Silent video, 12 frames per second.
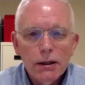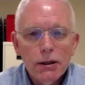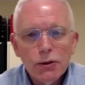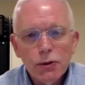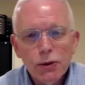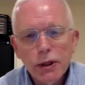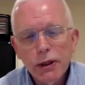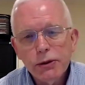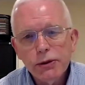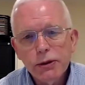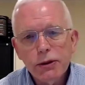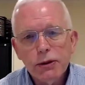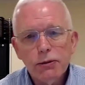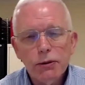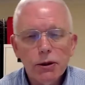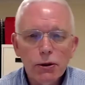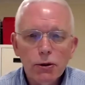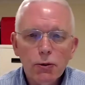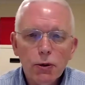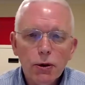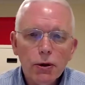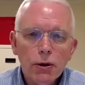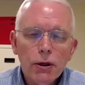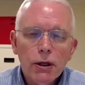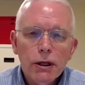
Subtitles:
the 20th century who were